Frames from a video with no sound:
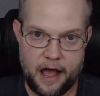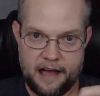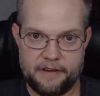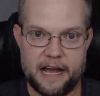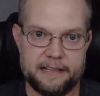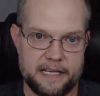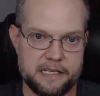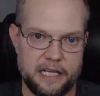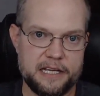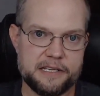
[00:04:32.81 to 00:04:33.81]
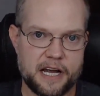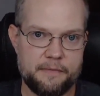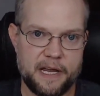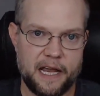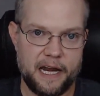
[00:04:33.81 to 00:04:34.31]
I've got these leads
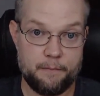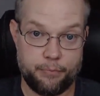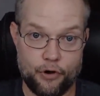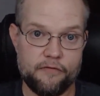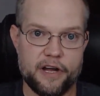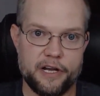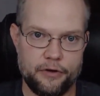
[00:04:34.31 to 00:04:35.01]
coming in, and prove it.